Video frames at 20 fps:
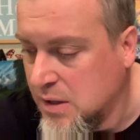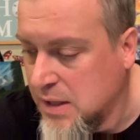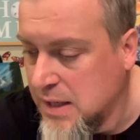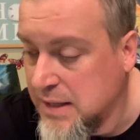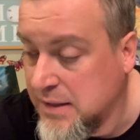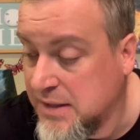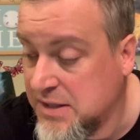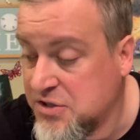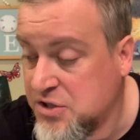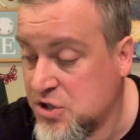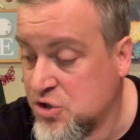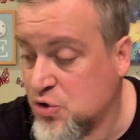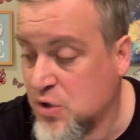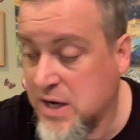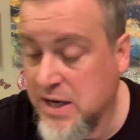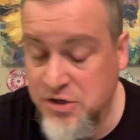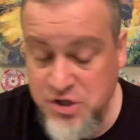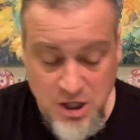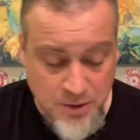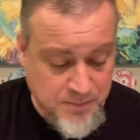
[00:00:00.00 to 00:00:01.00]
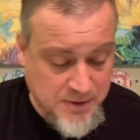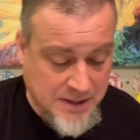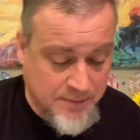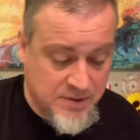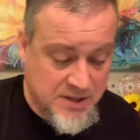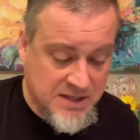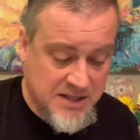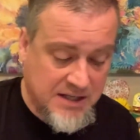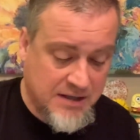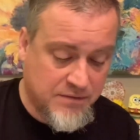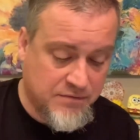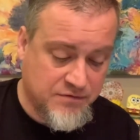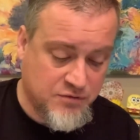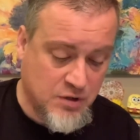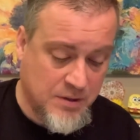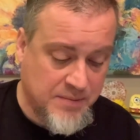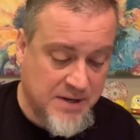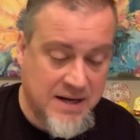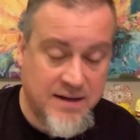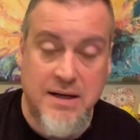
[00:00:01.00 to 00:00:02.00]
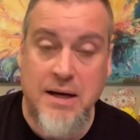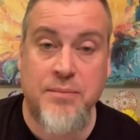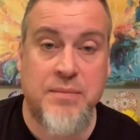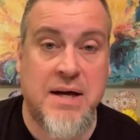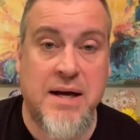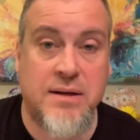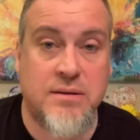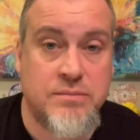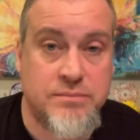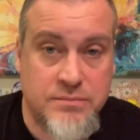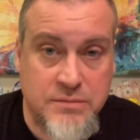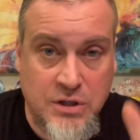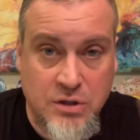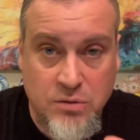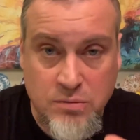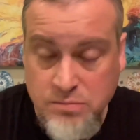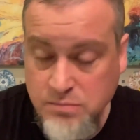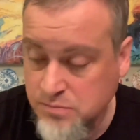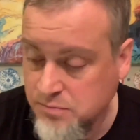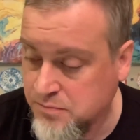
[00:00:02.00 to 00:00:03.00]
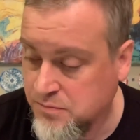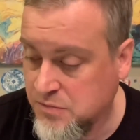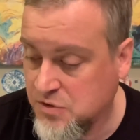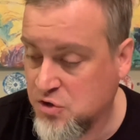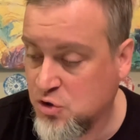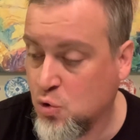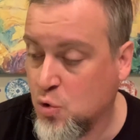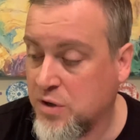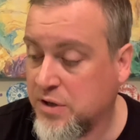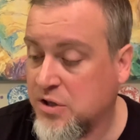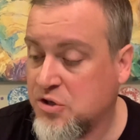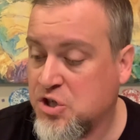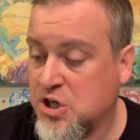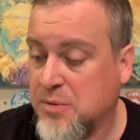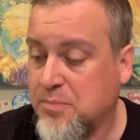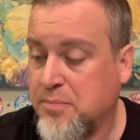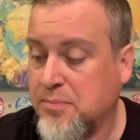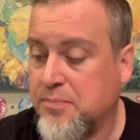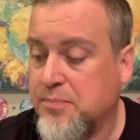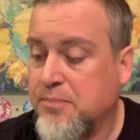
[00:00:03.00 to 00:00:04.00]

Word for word: And let's just try a chip. And I'm gonna give, so I'm not, I'm not, you know, scoring the chip.